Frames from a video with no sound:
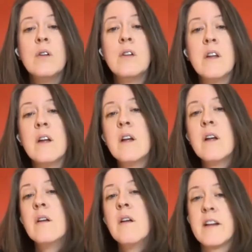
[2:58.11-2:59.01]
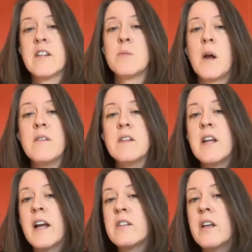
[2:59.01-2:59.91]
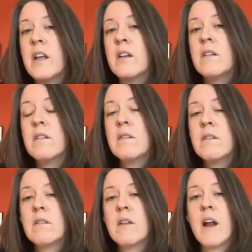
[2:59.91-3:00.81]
the excess profits tax that I'm